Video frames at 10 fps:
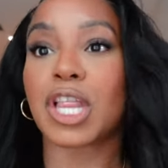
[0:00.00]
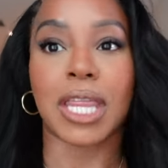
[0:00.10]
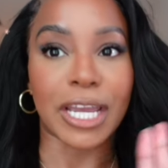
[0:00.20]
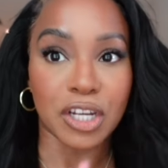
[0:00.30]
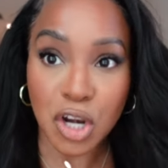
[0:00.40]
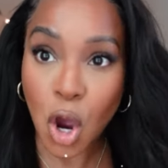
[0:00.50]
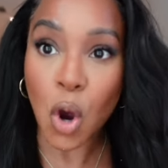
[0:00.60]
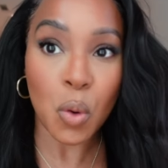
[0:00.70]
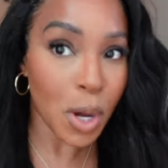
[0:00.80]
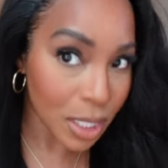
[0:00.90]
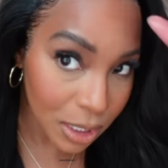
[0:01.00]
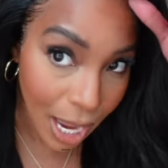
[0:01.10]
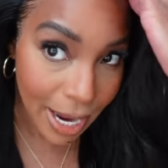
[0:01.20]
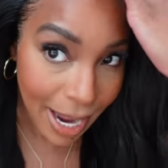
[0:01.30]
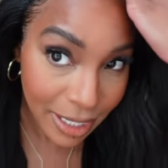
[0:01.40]
Like no
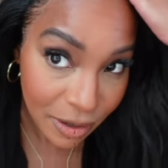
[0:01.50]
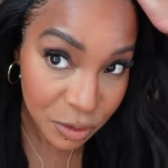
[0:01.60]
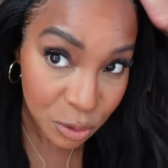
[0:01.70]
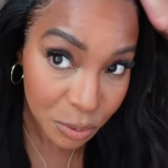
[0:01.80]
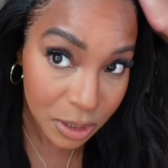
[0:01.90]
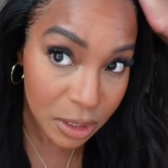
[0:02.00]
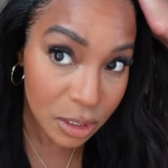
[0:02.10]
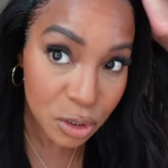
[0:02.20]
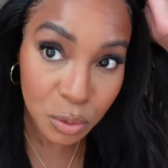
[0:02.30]
lie, I didn't have to do anything